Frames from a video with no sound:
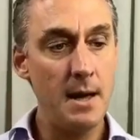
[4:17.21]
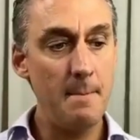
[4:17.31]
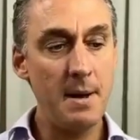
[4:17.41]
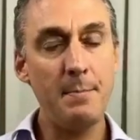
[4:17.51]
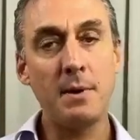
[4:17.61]

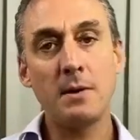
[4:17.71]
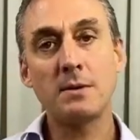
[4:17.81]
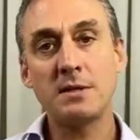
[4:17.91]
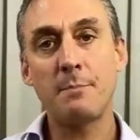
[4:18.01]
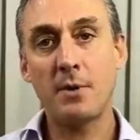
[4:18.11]
people are
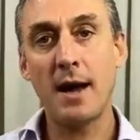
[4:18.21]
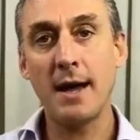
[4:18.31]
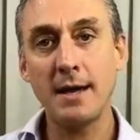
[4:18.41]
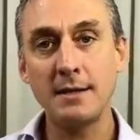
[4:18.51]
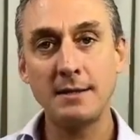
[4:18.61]

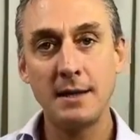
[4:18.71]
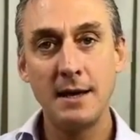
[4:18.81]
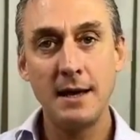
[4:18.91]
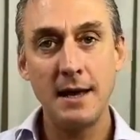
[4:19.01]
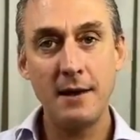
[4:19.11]
surprised
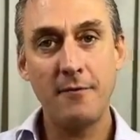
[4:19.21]
if